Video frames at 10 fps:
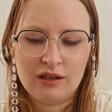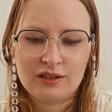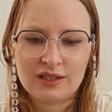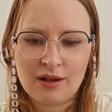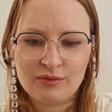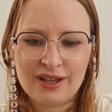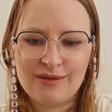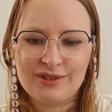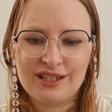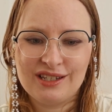
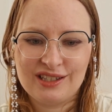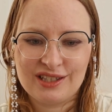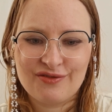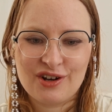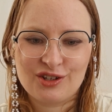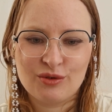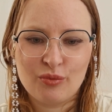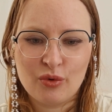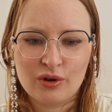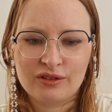sometimes it is very
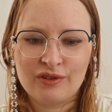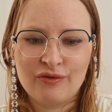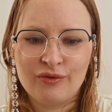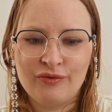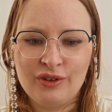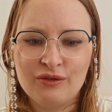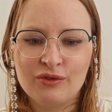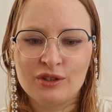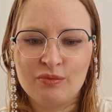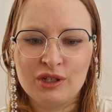support that we
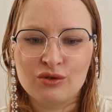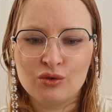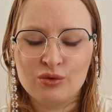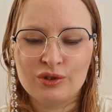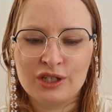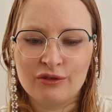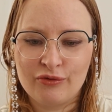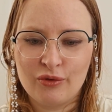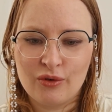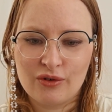would be rooting
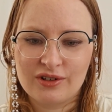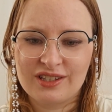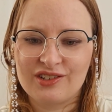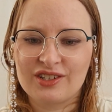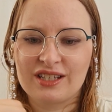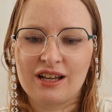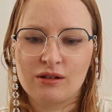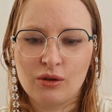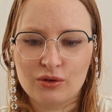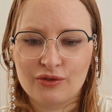for, such as
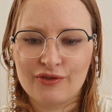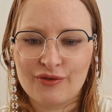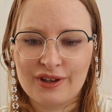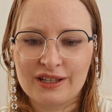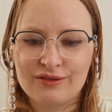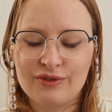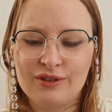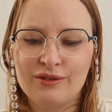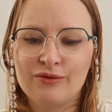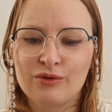like Lord of the Rings,
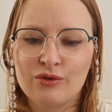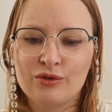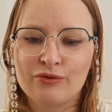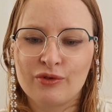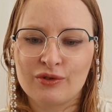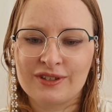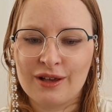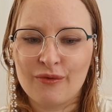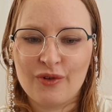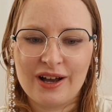we root for
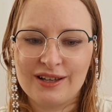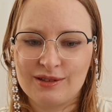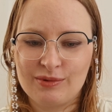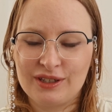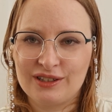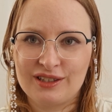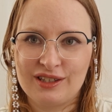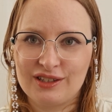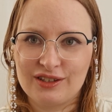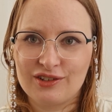Samwise because
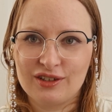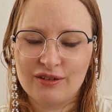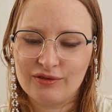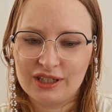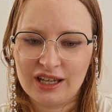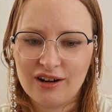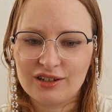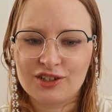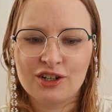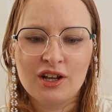he's such a lovely
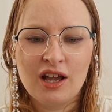character.